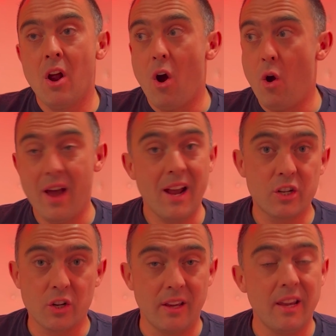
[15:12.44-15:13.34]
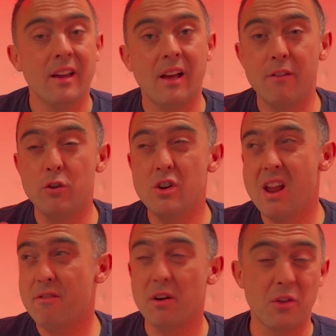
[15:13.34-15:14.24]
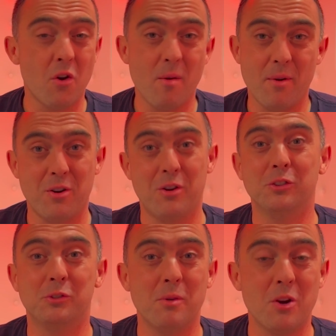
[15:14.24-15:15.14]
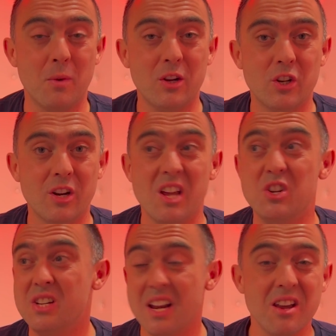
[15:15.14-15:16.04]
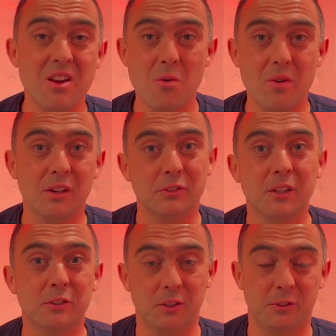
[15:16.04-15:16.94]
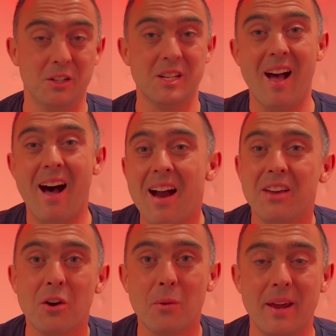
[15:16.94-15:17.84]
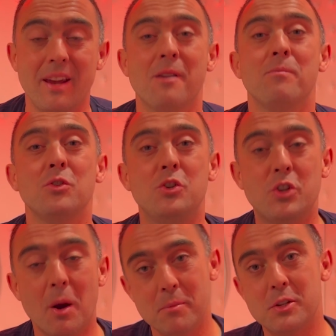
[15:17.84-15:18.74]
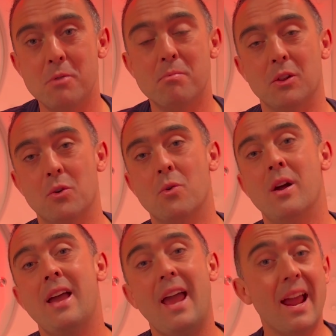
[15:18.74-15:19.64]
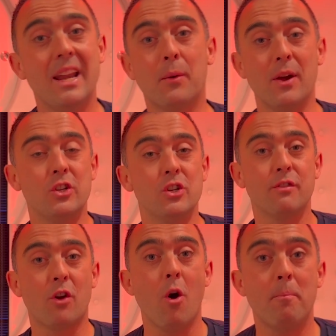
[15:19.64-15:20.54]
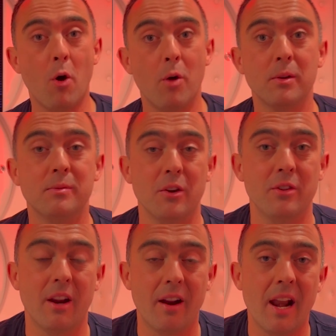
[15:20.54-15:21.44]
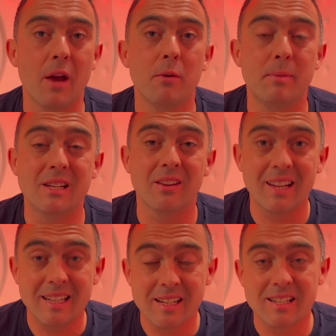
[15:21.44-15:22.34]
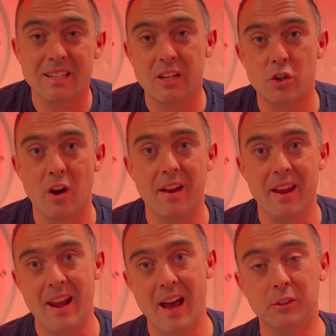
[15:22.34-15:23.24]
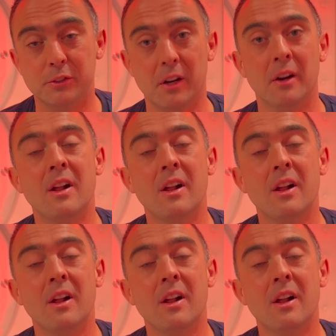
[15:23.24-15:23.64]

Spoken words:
Or actually, have you never thought about cruising with Norwegian and you didn't know this existed? Either way, jump down below. Any questions you've got, pop them down there and I would be delighted to try and answer.